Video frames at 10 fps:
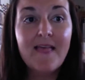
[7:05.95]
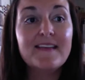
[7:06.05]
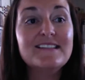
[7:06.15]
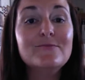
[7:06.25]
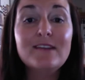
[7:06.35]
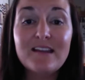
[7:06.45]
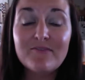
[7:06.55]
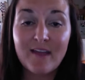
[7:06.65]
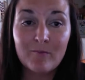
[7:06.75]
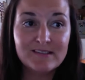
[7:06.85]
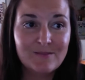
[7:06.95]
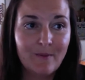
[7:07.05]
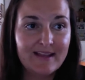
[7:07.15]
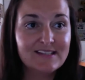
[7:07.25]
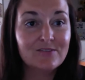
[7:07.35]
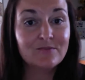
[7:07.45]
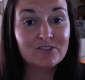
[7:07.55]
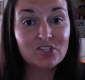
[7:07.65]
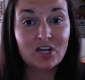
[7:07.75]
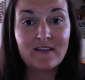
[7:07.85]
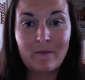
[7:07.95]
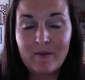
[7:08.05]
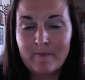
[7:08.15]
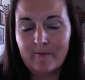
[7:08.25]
This is what I found was the best to ensure that people